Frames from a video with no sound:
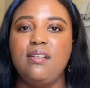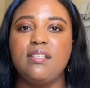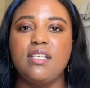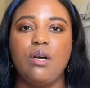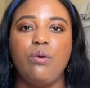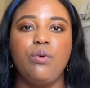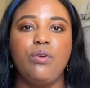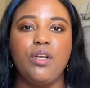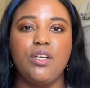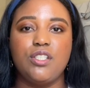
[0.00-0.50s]
I
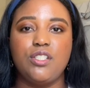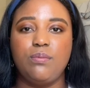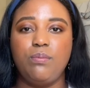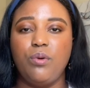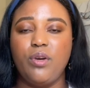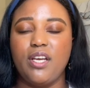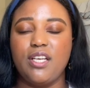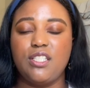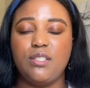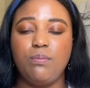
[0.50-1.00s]
would
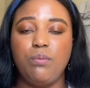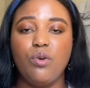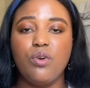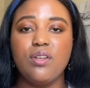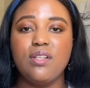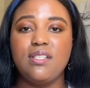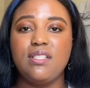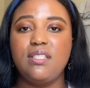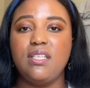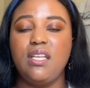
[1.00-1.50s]
explore
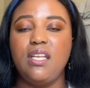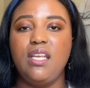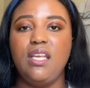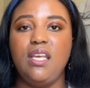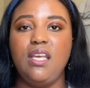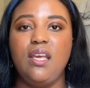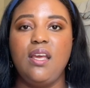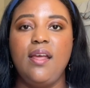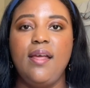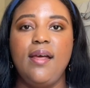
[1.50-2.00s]
the
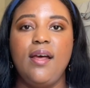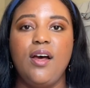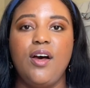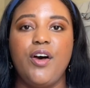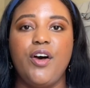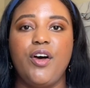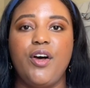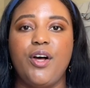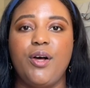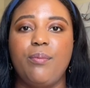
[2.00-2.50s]
city,
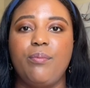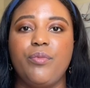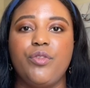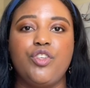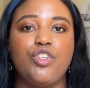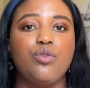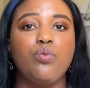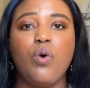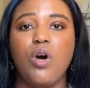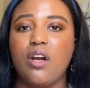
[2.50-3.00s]

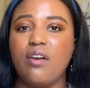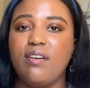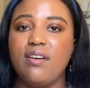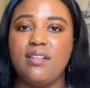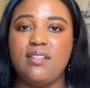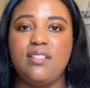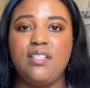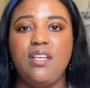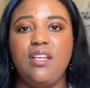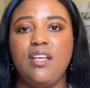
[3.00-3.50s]
just walk around
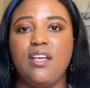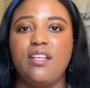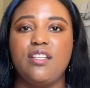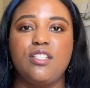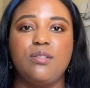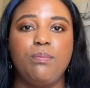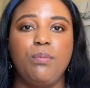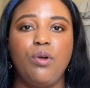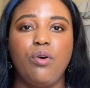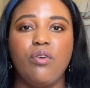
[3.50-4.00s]
the city
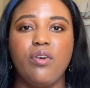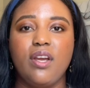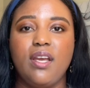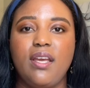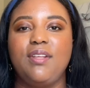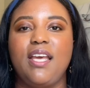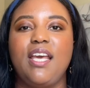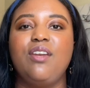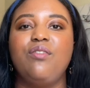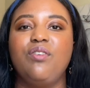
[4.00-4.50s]
exploring
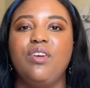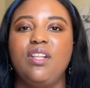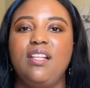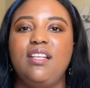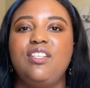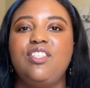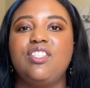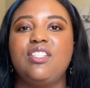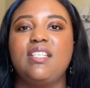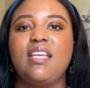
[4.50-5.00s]
and really
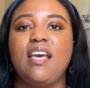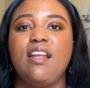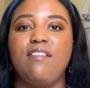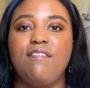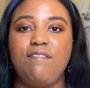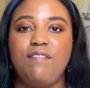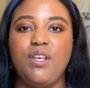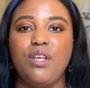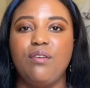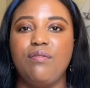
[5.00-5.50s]
just get a
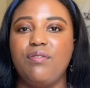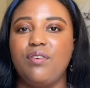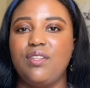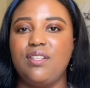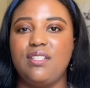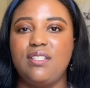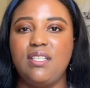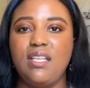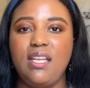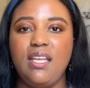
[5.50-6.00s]
feel for the
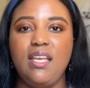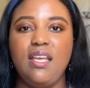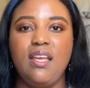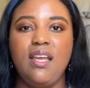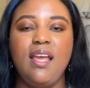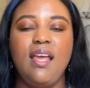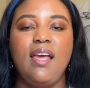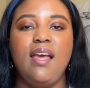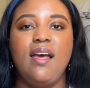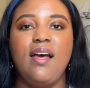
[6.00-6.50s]
city.
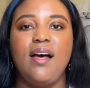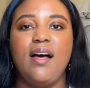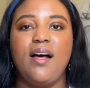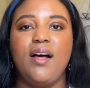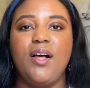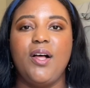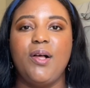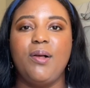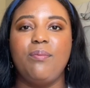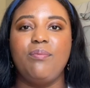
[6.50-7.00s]

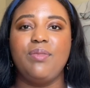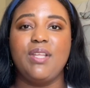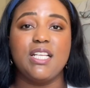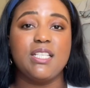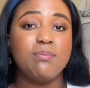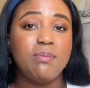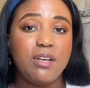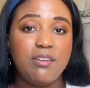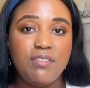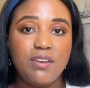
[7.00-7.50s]
That's
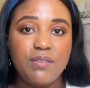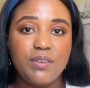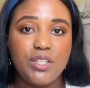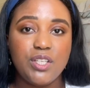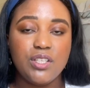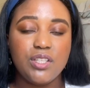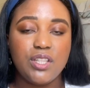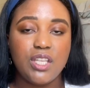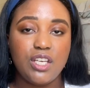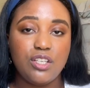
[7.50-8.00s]
my
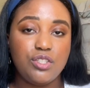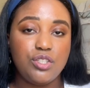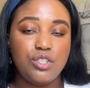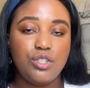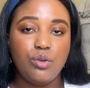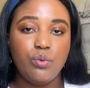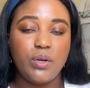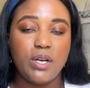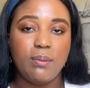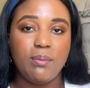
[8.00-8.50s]
favorite thing to
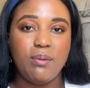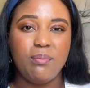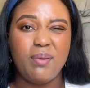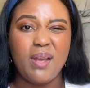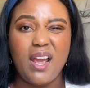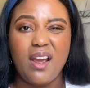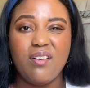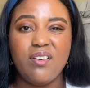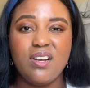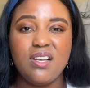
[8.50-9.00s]
do when I'm in
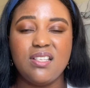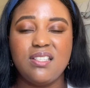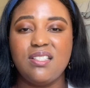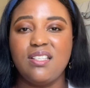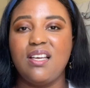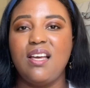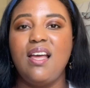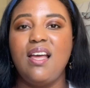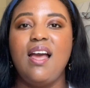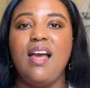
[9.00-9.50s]
Paris.
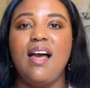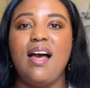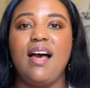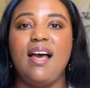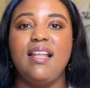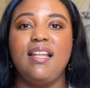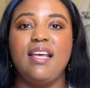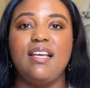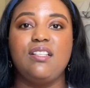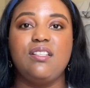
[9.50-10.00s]
I
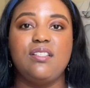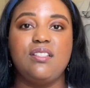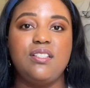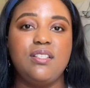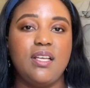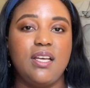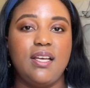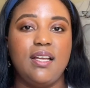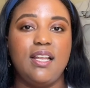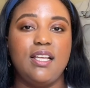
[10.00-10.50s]
like
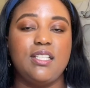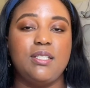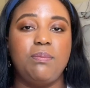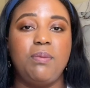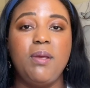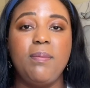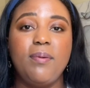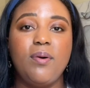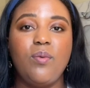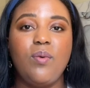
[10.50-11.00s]
to
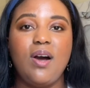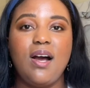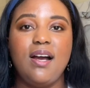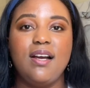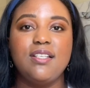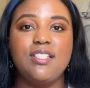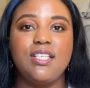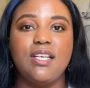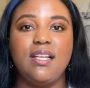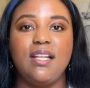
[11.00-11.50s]
people
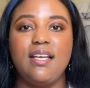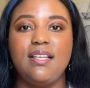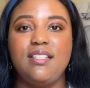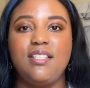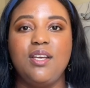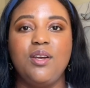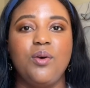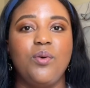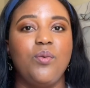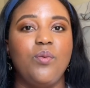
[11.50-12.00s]
watch. I like
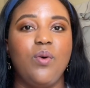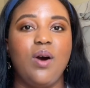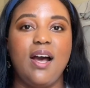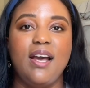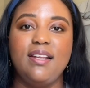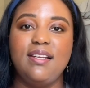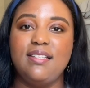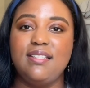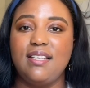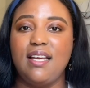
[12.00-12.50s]
to
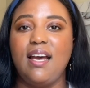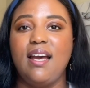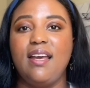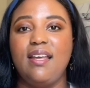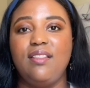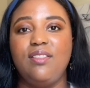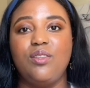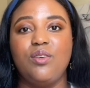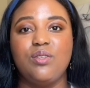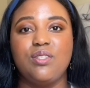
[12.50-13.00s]
wine and
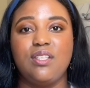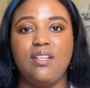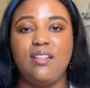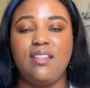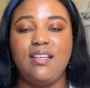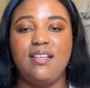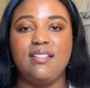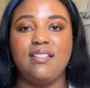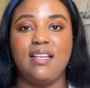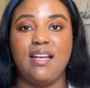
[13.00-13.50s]
dine. Those are the
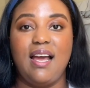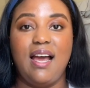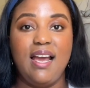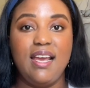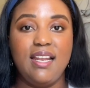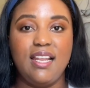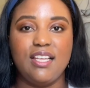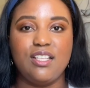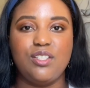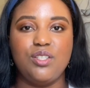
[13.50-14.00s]
things that I
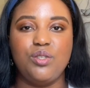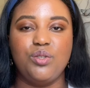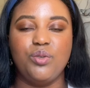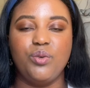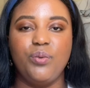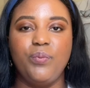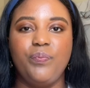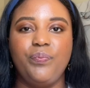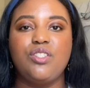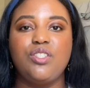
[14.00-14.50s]
like to
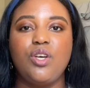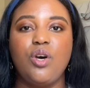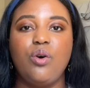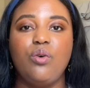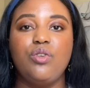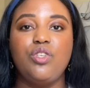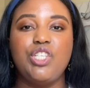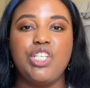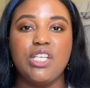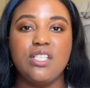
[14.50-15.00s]
do. So
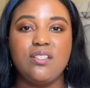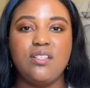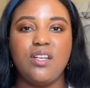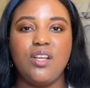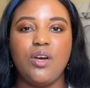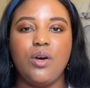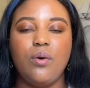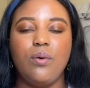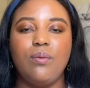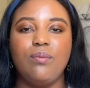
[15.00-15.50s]
just
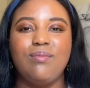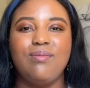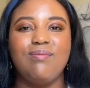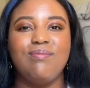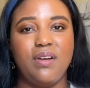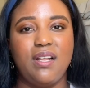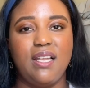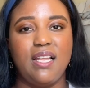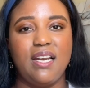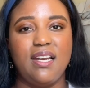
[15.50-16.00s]
know
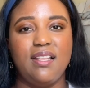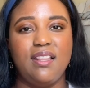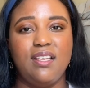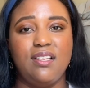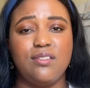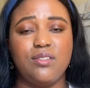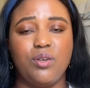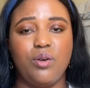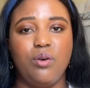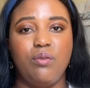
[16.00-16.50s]
a lot of
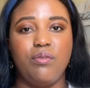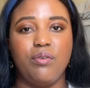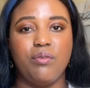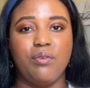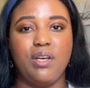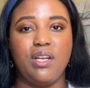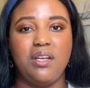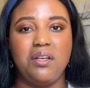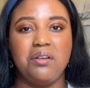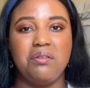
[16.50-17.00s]
things are
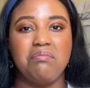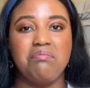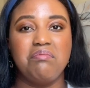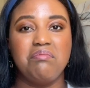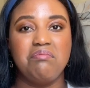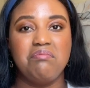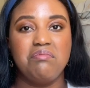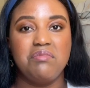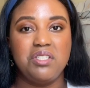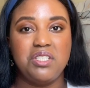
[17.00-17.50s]
overrated.
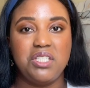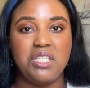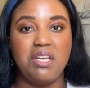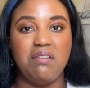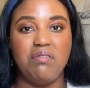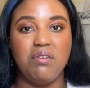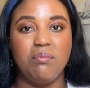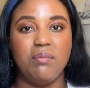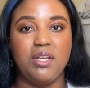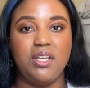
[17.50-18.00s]
Save
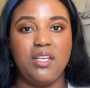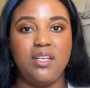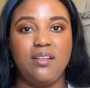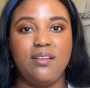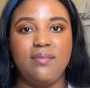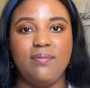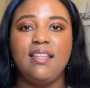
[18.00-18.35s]
your money.